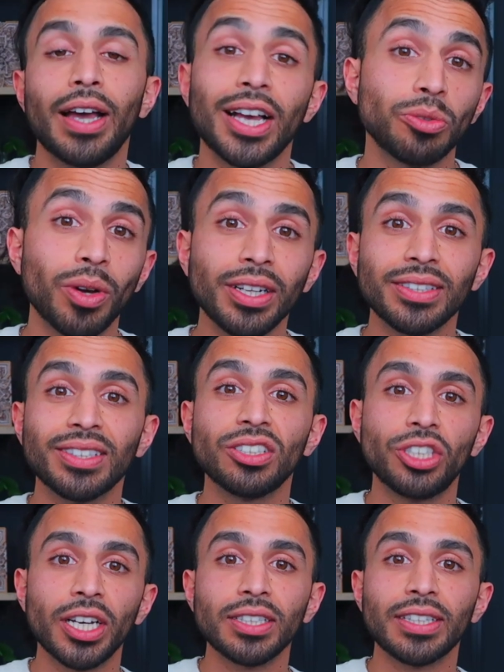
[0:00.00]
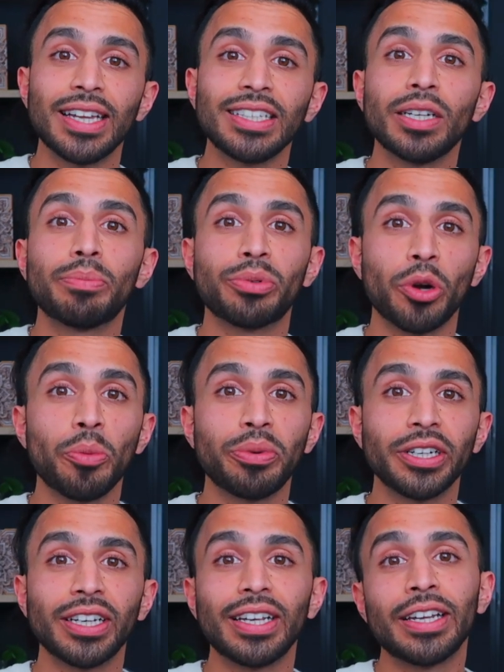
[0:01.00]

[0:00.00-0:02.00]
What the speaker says: as well as suggest any appropriate